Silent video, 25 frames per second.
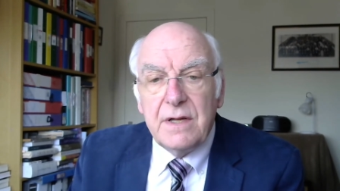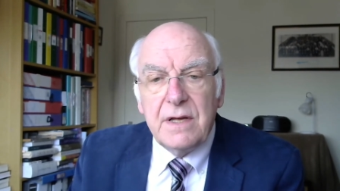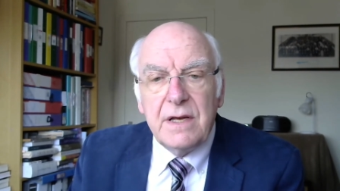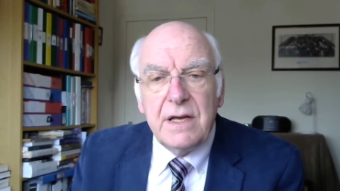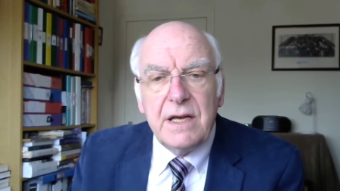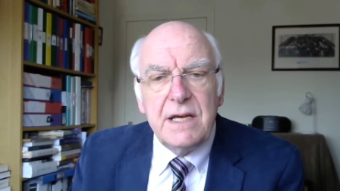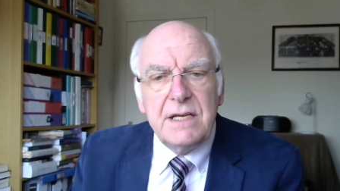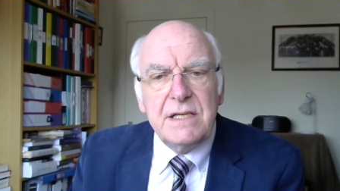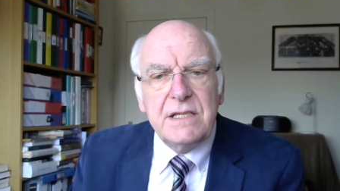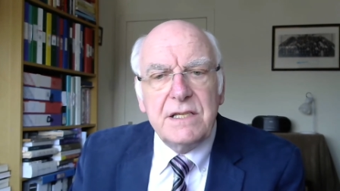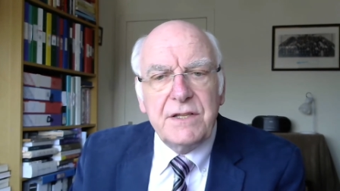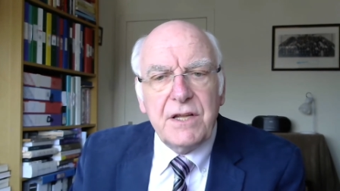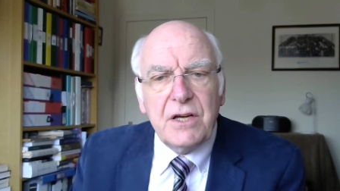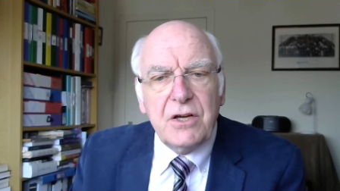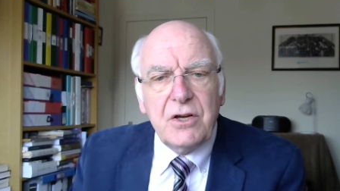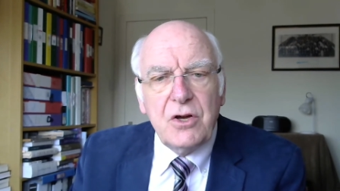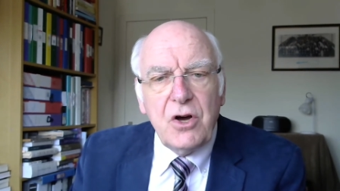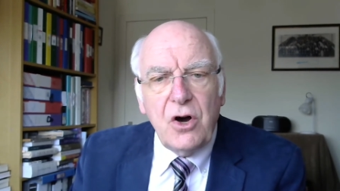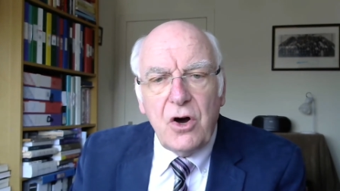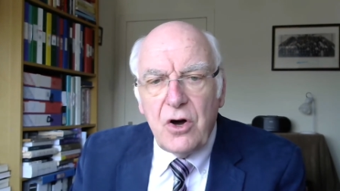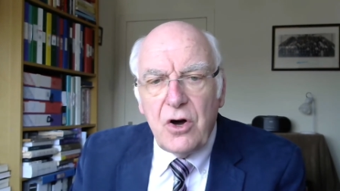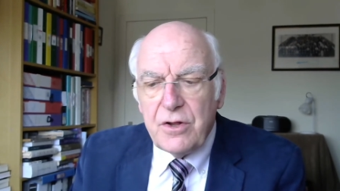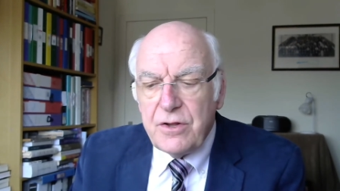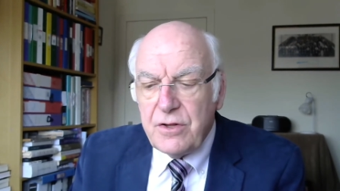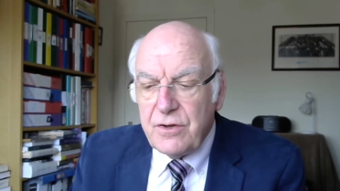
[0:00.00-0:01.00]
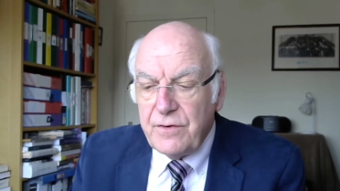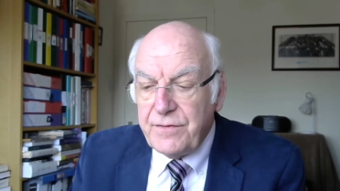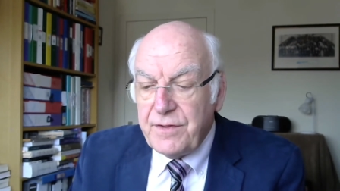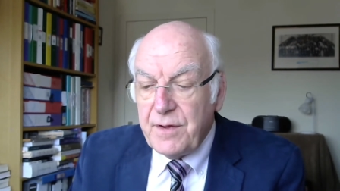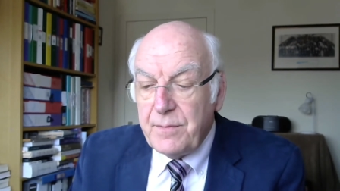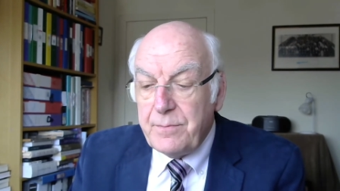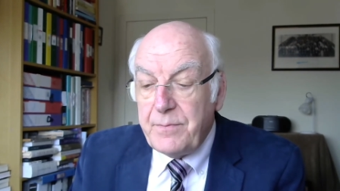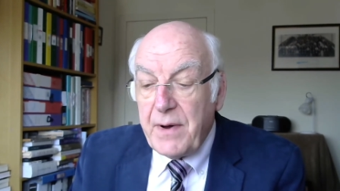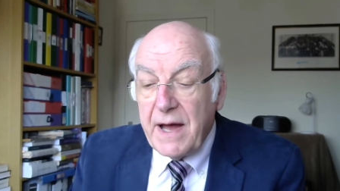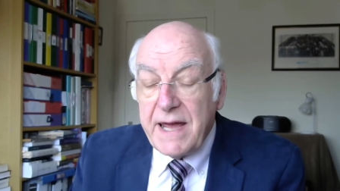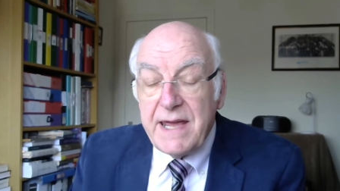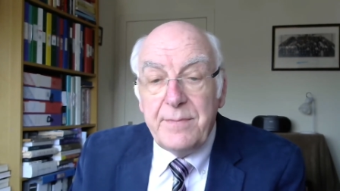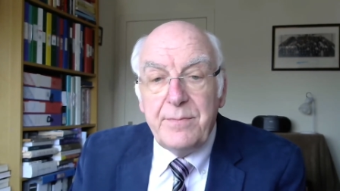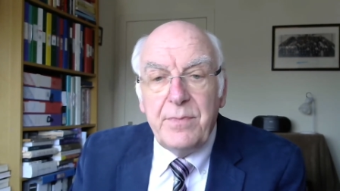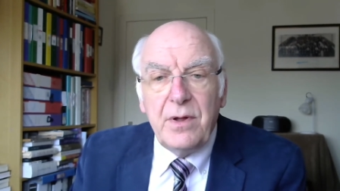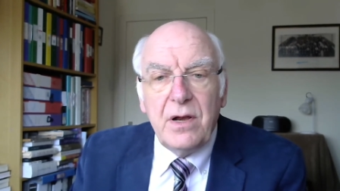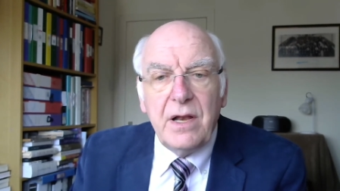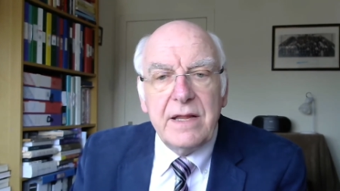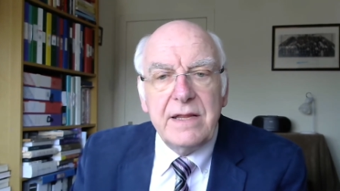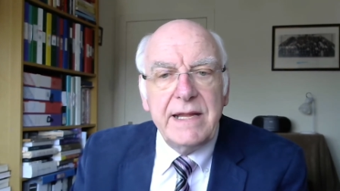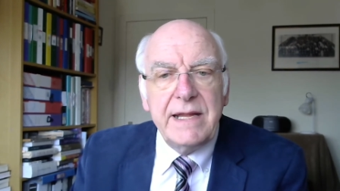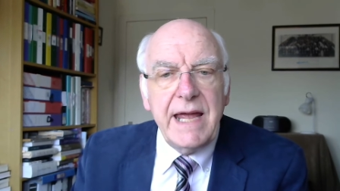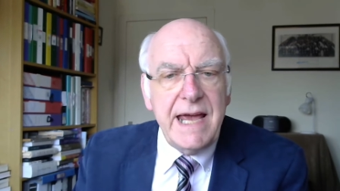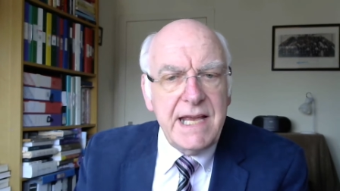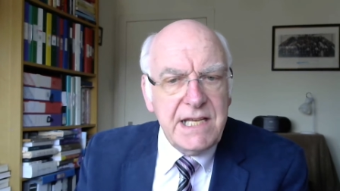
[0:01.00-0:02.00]
is the God of the Bible
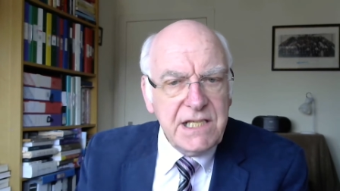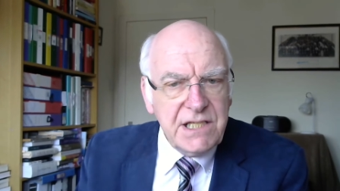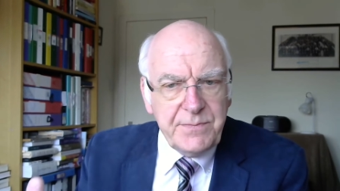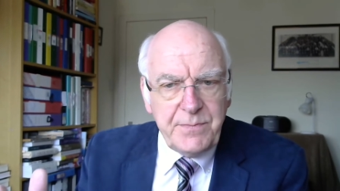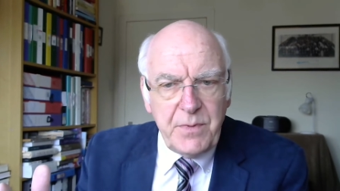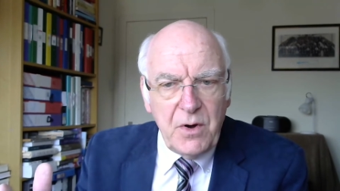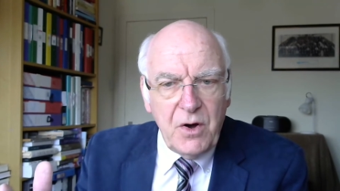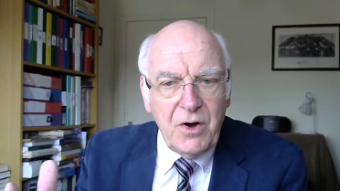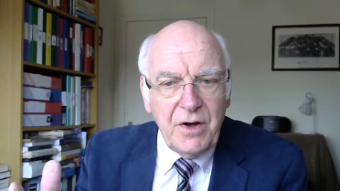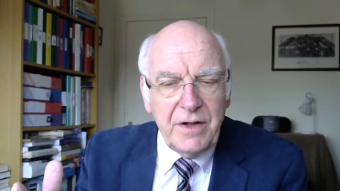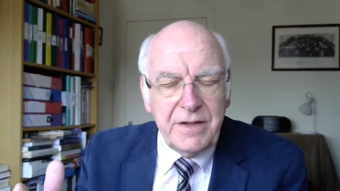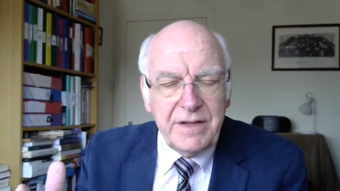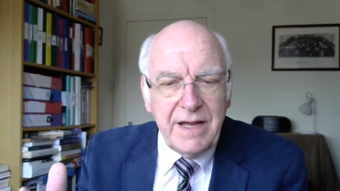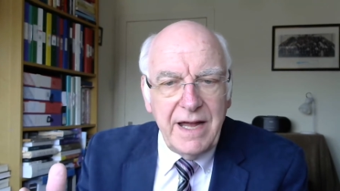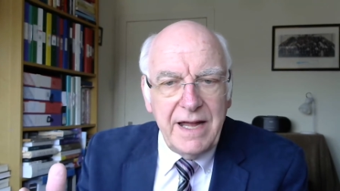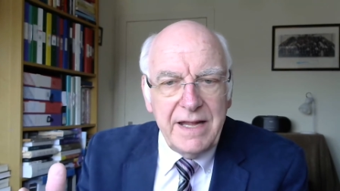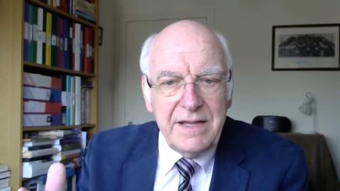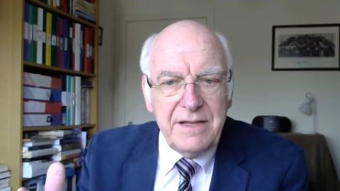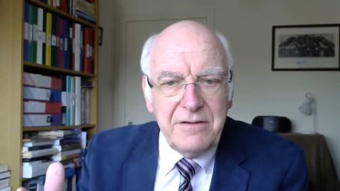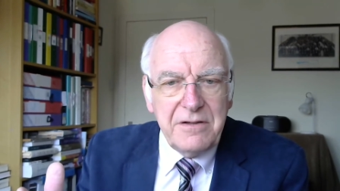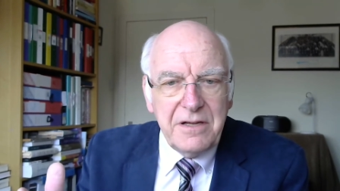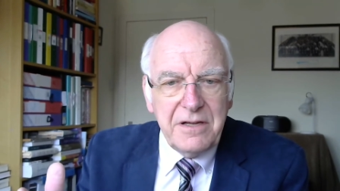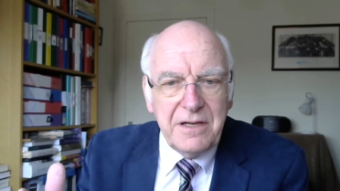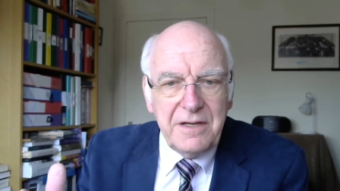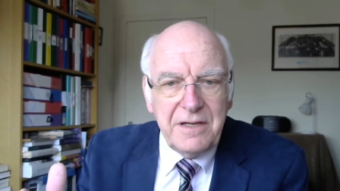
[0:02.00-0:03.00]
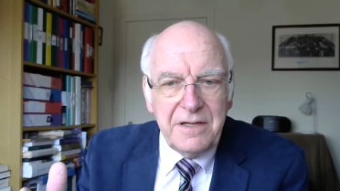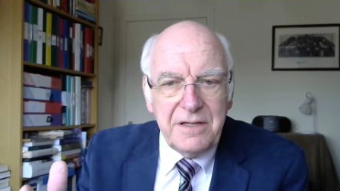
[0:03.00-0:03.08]
a despot and